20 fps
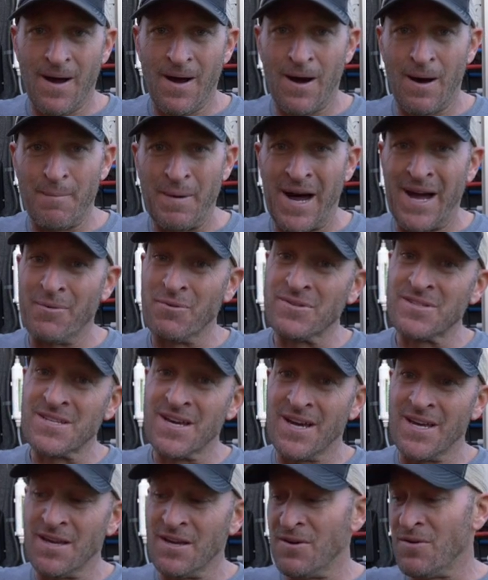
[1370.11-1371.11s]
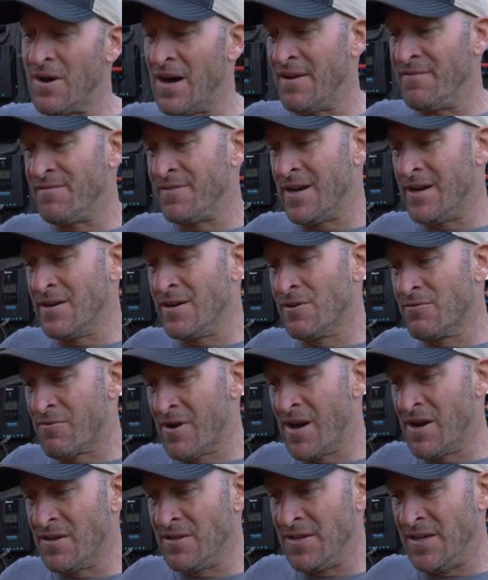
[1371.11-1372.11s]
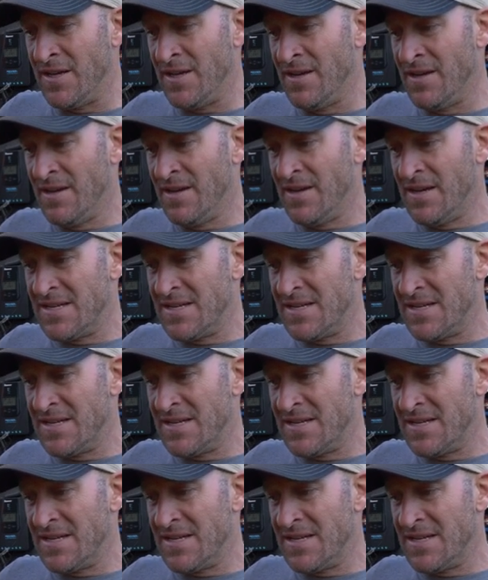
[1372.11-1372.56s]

I will tell you, I very rarely